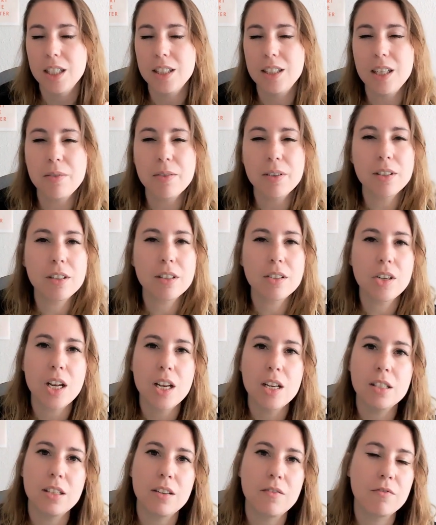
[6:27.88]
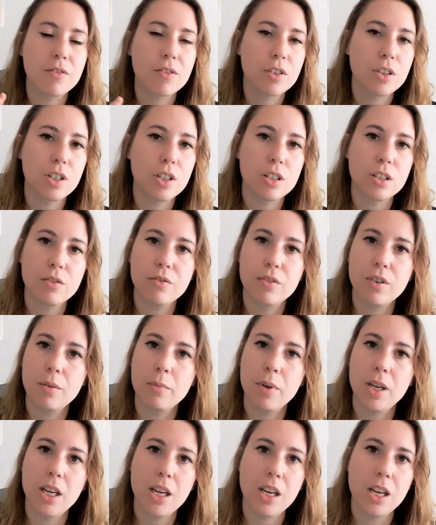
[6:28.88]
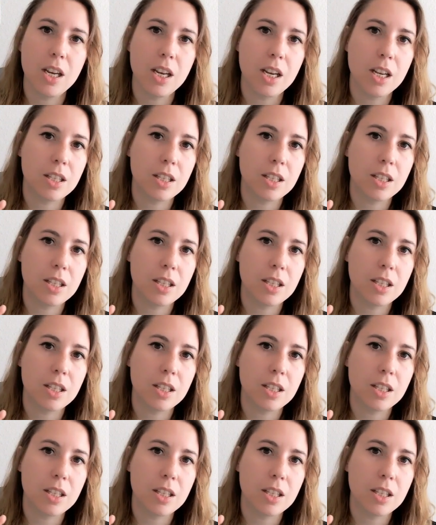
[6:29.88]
even creates invoices for me.